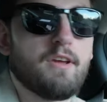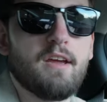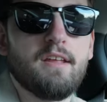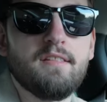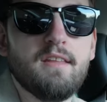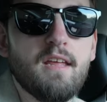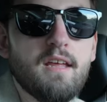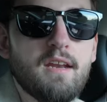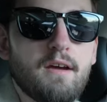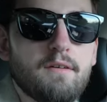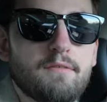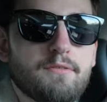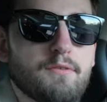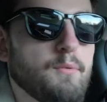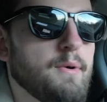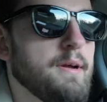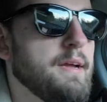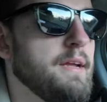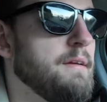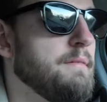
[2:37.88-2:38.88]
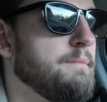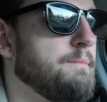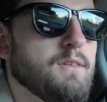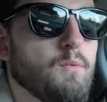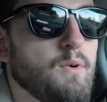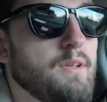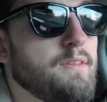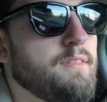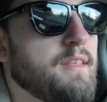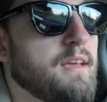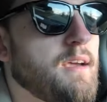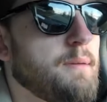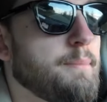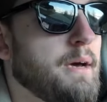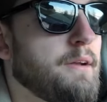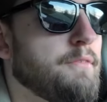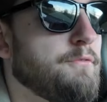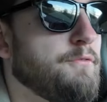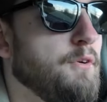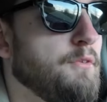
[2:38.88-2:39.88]
So get that out of the way. The one thing
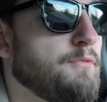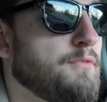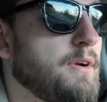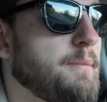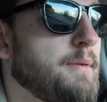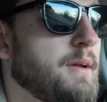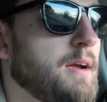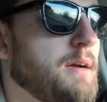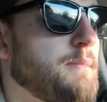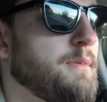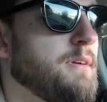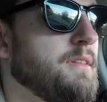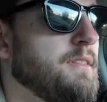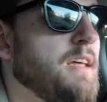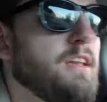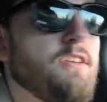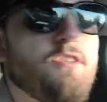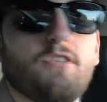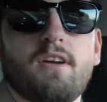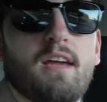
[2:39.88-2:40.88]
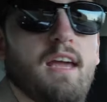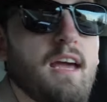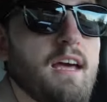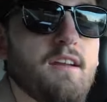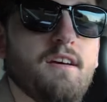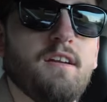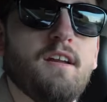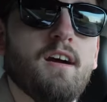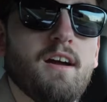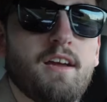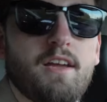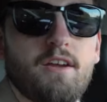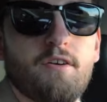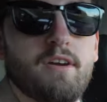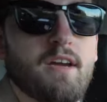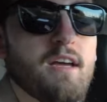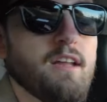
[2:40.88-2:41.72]
about a full frame camera that you cannot argue